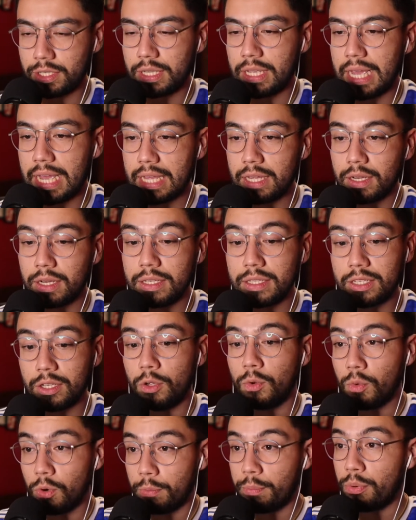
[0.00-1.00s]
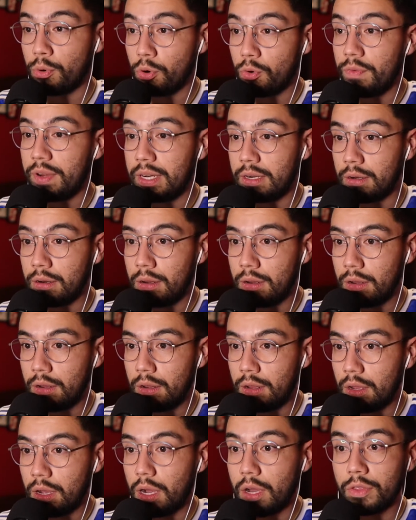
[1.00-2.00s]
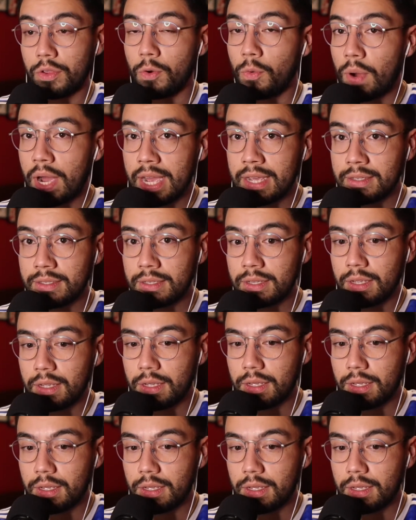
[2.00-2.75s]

until we're proven otherwise.